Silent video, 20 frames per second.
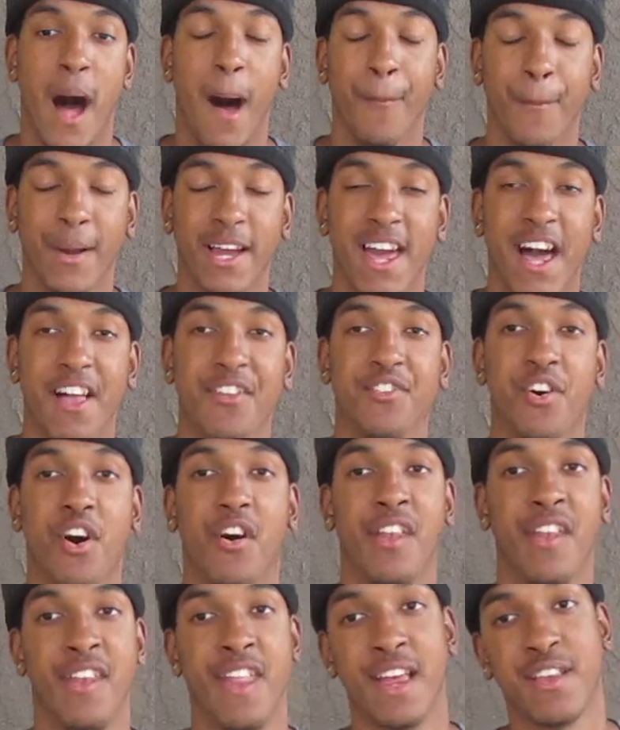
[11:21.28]
We'll catch
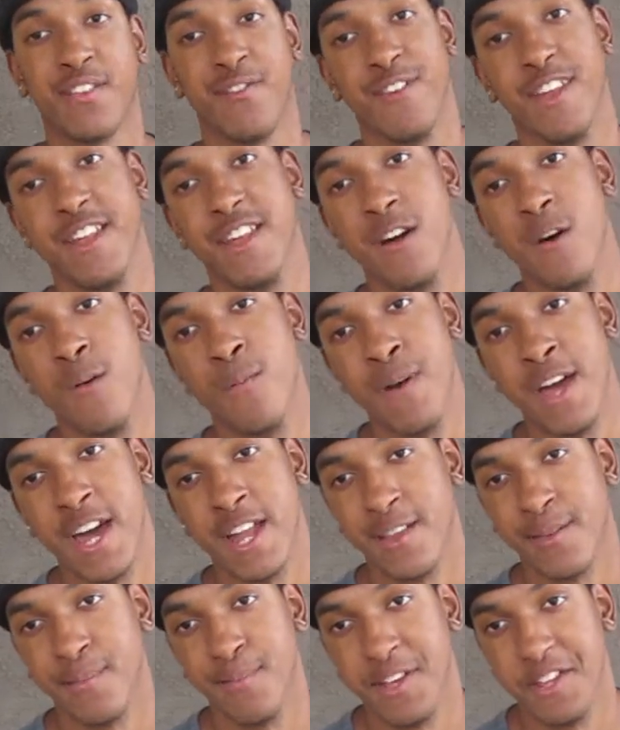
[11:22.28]
y'all in the next video,
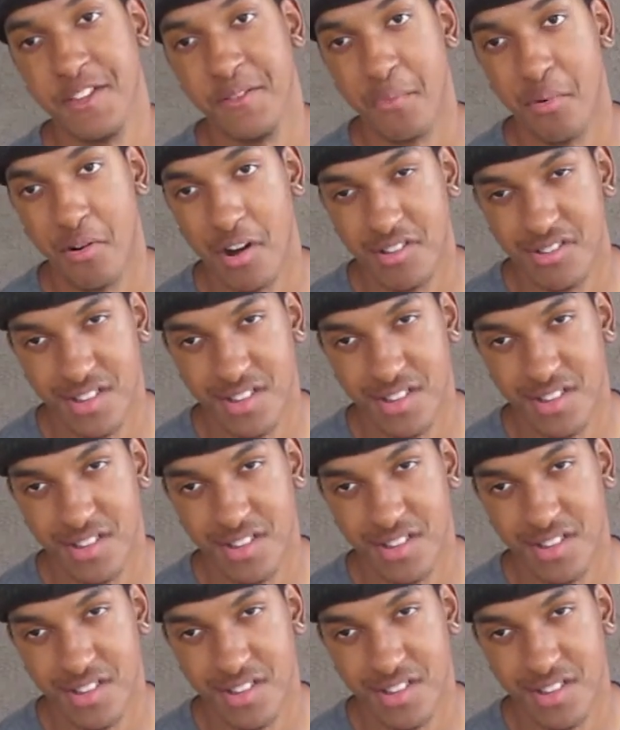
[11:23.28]
man. It's been your boy,